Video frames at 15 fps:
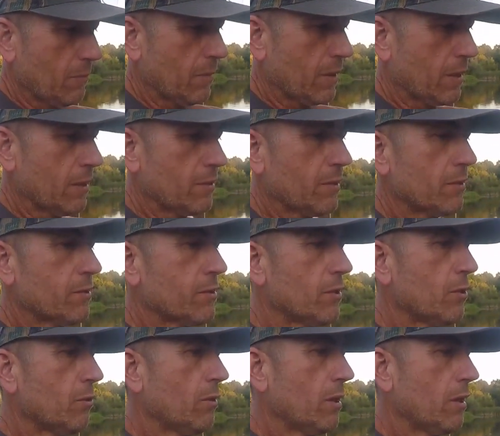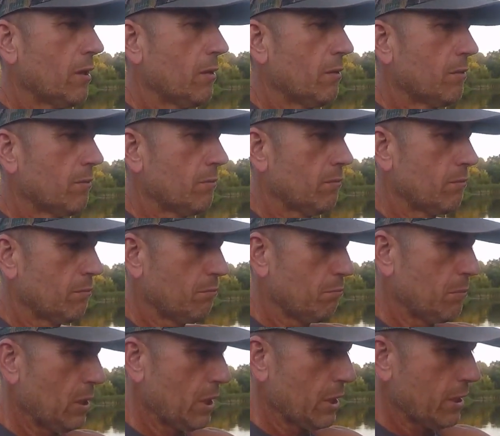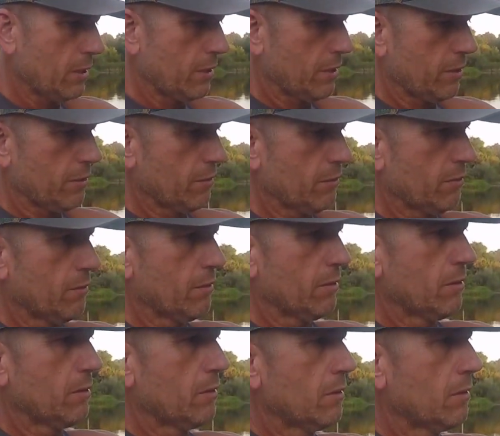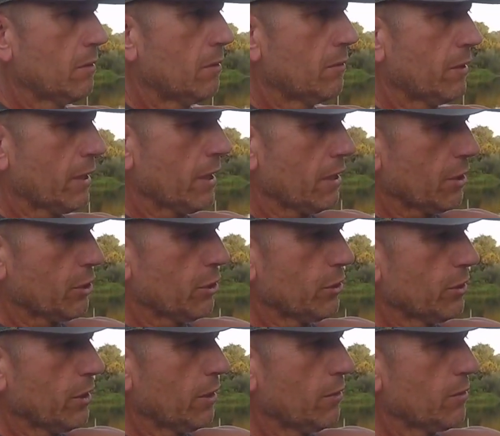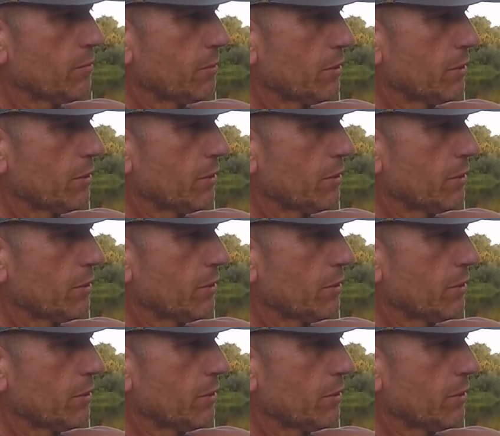it's so muddy in here. They got good colors,